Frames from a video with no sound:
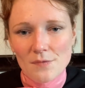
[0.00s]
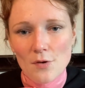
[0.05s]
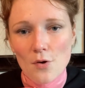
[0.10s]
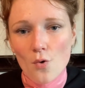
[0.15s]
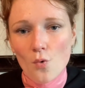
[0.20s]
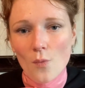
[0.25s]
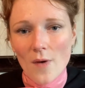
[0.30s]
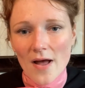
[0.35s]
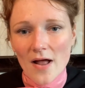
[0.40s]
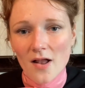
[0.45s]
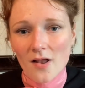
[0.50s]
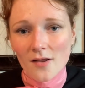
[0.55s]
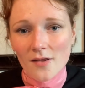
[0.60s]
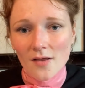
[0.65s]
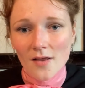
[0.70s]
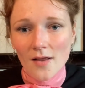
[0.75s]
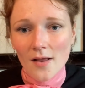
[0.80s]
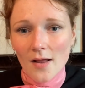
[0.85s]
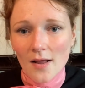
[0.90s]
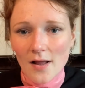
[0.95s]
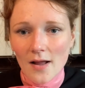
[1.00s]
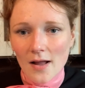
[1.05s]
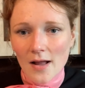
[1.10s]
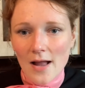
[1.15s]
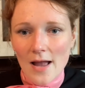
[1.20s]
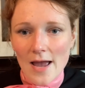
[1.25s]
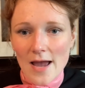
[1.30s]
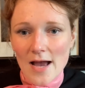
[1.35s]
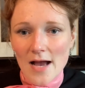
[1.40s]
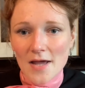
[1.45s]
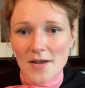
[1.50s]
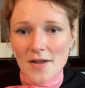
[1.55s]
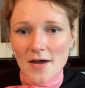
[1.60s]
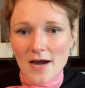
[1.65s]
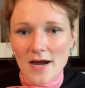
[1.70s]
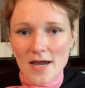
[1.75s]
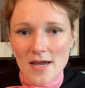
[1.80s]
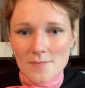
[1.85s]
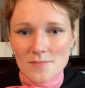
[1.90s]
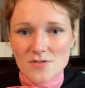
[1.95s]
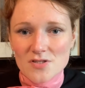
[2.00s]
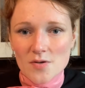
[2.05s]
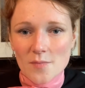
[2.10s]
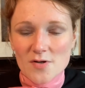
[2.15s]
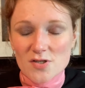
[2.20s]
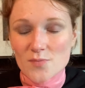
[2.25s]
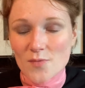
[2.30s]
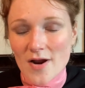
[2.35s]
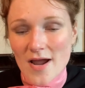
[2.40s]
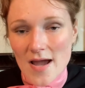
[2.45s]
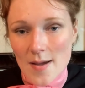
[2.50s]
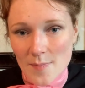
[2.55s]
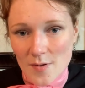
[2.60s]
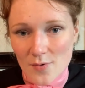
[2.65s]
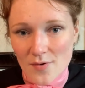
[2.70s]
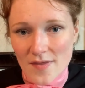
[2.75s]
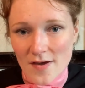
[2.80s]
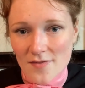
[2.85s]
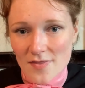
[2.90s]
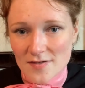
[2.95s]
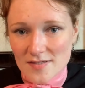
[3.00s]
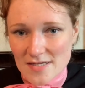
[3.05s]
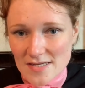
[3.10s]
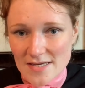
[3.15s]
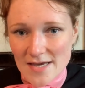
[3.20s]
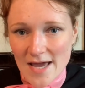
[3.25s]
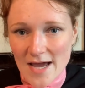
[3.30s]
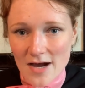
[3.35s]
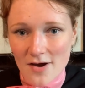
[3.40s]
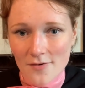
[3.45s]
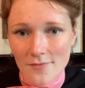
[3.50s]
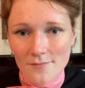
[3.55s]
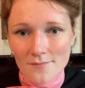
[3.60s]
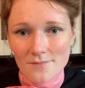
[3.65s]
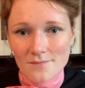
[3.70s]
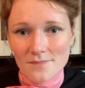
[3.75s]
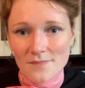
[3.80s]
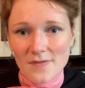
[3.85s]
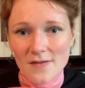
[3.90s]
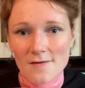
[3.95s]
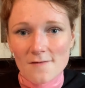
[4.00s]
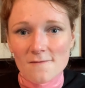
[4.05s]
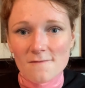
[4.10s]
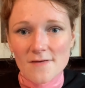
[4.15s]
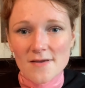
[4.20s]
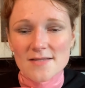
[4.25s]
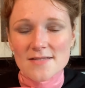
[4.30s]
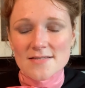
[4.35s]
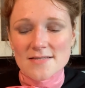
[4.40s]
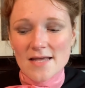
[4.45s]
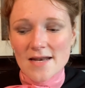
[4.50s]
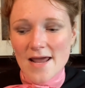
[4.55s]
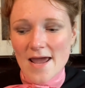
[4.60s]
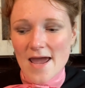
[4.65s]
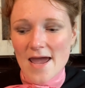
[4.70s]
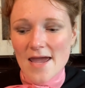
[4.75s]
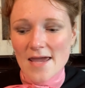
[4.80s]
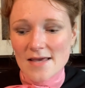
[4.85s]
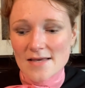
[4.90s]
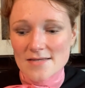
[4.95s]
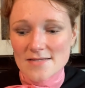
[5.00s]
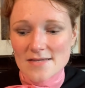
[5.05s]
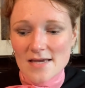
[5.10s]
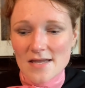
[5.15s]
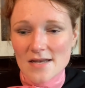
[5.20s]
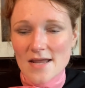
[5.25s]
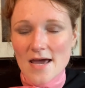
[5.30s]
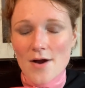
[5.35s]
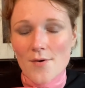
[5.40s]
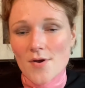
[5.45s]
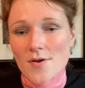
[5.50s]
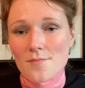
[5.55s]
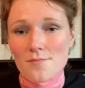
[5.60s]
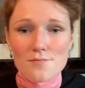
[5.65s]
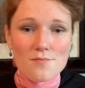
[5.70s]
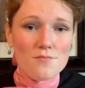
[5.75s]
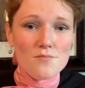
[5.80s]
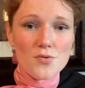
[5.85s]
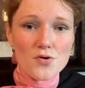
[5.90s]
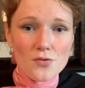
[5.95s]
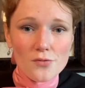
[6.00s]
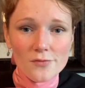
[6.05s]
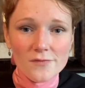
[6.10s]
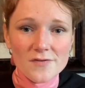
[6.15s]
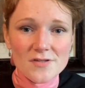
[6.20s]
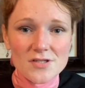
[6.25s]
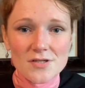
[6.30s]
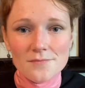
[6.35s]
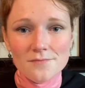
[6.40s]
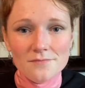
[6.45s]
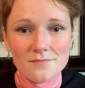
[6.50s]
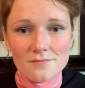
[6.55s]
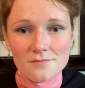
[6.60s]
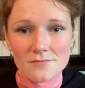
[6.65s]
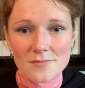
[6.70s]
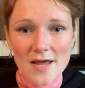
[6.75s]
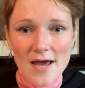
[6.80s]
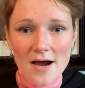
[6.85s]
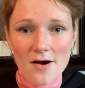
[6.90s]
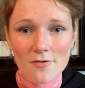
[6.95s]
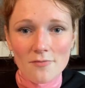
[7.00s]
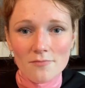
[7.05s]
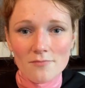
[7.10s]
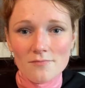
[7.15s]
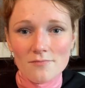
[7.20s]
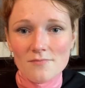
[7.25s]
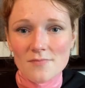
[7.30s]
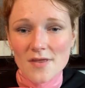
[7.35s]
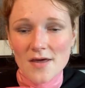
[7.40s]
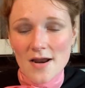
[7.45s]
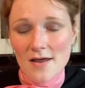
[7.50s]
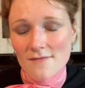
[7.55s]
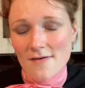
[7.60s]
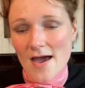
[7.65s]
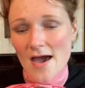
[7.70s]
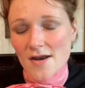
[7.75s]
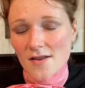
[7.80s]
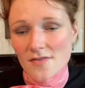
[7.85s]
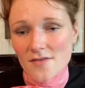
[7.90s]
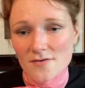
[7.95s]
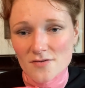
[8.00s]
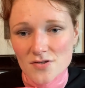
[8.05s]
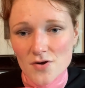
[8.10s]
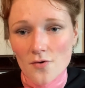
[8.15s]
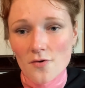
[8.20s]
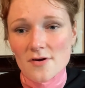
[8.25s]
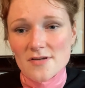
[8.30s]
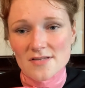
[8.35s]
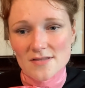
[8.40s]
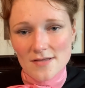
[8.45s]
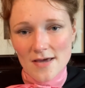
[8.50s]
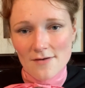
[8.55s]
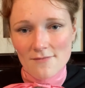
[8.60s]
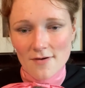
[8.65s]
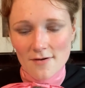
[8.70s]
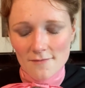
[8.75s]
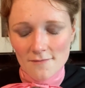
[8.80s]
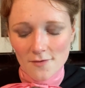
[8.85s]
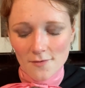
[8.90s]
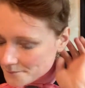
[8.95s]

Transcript: well. And I'm so much more happy with how the tea gown fits and hangs and how it moves now. that I've added those gores in that ruffle.